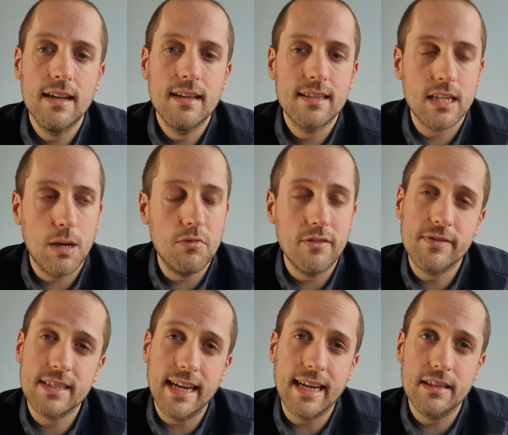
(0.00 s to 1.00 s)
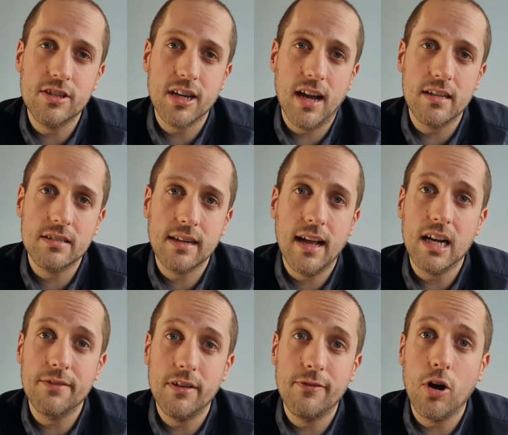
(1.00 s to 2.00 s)
Some have taken the chance to kind
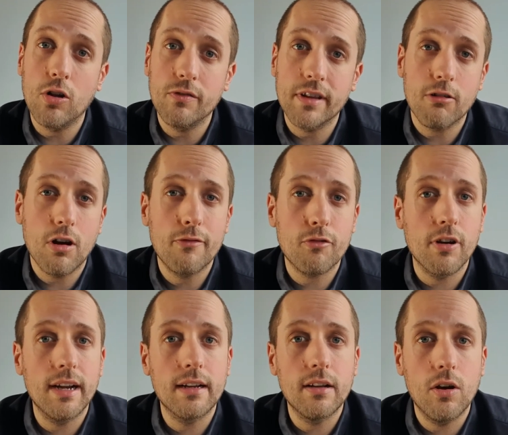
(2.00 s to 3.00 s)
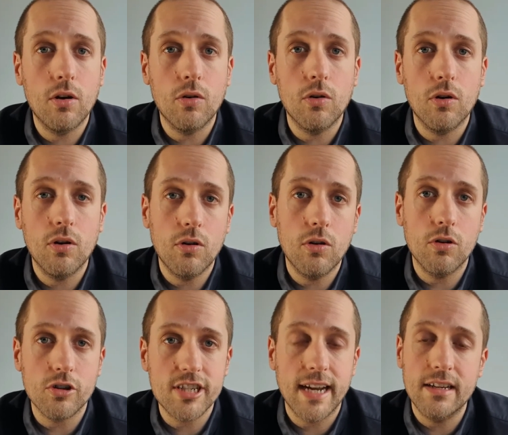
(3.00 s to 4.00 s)
of evolve their offering
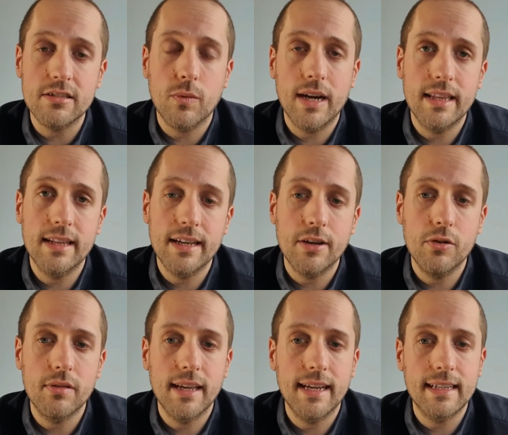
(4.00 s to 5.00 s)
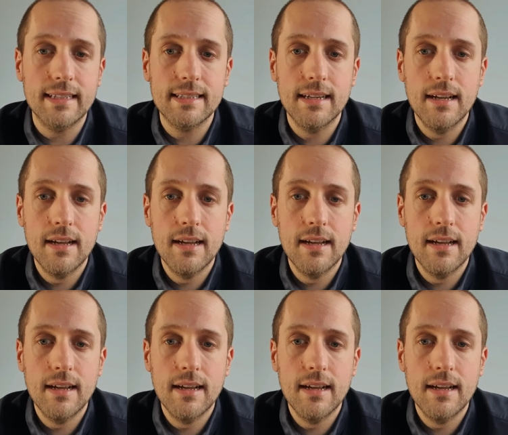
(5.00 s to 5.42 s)
or change the way that they do things.